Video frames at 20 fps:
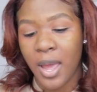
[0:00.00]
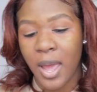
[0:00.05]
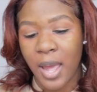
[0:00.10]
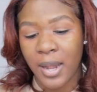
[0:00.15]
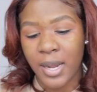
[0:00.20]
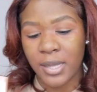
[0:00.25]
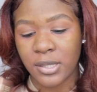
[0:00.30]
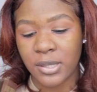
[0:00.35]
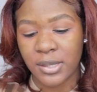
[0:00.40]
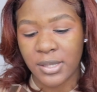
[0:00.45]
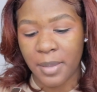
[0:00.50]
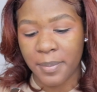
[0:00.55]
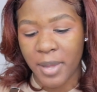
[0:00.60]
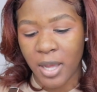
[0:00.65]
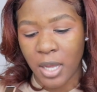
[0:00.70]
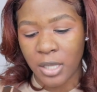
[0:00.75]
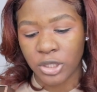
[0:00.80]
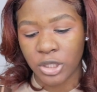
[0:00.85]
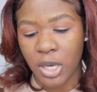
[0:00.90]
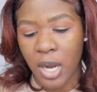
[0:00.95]
And to set my
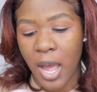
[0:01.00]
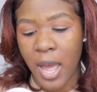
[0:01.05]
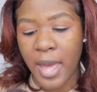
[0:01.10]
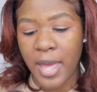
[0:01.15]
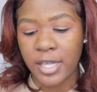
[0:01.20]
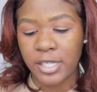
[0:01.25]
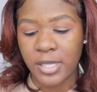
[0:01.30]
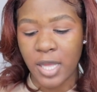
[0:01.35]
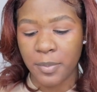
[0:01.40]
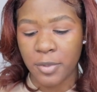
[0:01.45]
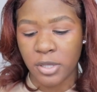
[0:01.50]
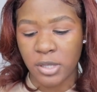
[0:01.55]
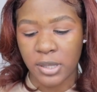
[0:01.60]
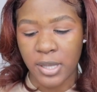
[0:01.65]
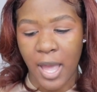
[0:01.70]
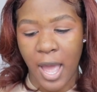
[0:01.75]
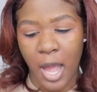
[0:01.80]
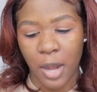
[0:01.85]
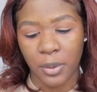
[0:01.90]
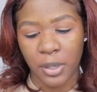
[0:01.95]
under eyes, I'm using
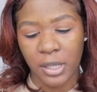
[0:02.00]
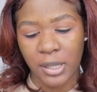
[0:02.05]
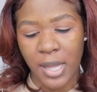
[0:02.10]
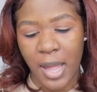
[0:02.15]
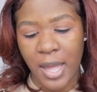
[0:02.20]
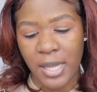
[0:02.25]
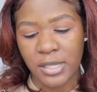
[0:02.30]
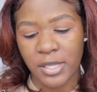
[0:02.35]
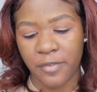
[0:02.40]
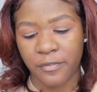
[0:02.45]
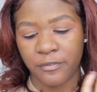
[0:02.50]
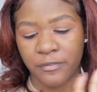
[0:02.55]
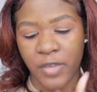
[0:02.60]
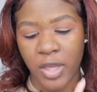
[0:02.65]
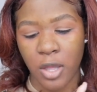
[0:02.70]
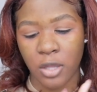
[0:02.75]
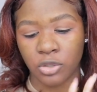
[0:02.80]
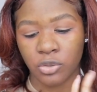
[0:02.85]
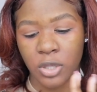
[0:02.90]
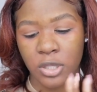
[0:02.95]
the Hourglass
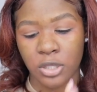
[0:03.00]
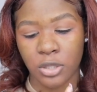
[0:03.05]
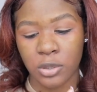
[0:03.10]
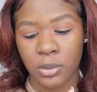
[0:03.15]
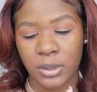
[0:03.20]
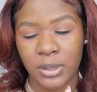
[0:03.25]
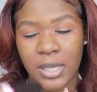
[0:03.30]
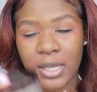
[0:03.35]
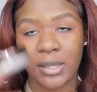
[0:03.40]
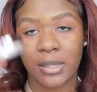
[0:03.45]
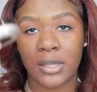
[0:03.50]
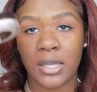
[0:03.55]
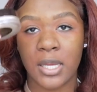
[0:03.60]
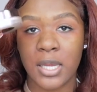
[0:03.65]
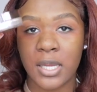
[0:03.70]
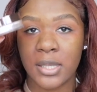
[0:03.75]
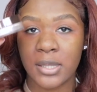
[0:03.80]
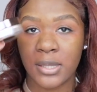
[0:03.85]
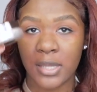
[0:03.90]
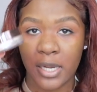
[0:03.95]
Veil Translucent
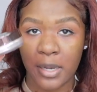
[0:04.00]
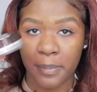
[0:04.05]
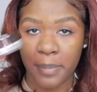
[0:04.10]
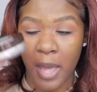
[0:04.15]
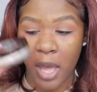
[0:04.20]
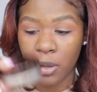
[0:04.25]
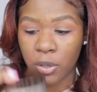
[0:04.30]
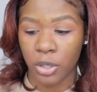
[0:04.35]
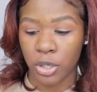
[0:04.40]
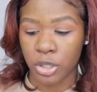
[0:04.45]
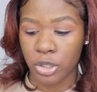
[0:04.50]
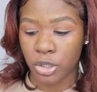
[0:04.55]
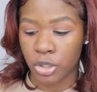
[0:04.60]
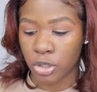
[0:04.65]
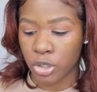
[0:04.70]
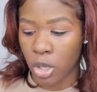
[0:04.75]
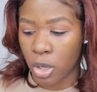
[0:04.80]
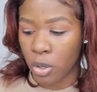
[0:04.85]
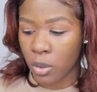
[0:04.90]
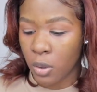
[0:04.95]
Setting Powder.
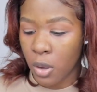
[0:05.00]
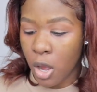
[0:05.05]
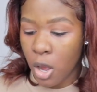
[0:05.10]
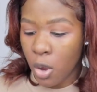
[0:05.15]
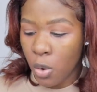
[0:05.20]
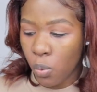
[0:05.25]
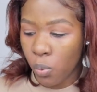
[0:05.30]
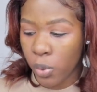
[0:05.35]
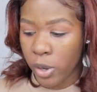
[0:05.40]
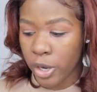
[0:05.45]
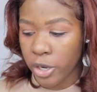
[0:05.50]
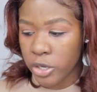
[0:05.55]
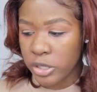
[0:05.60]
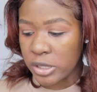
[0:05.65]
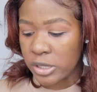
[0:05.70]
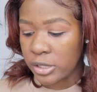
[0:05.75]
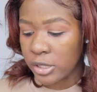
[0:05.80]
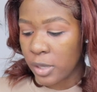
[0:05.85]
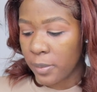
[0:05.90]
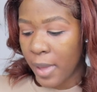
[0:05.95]
So we're
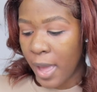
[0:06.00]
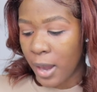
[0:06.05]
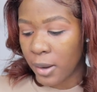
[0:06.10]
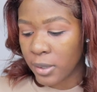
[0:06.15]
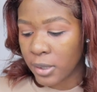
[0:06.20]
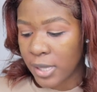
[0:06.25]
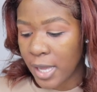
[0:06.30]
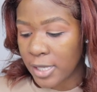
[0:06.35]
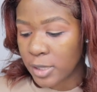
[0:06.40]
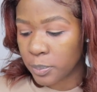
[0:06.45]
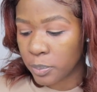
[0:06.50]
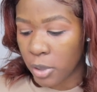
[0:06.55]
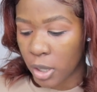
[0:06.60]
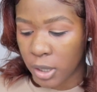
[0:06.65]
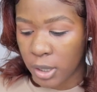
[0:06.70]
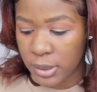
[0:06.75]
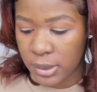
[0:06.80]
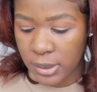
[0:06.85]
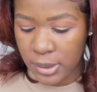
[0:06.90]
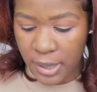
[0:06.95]
using some Hourglass
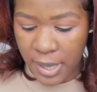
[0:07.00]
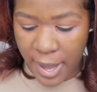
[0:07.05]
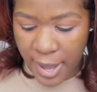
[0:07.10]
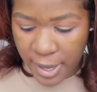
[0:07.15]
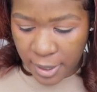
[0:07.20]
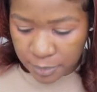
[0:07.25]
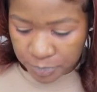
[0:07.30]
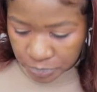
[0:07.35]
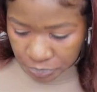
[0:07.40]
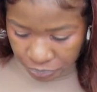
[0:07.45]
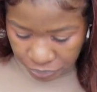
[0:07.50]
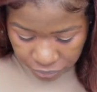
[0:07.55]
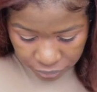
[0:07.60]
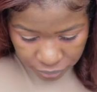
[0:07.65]
products today.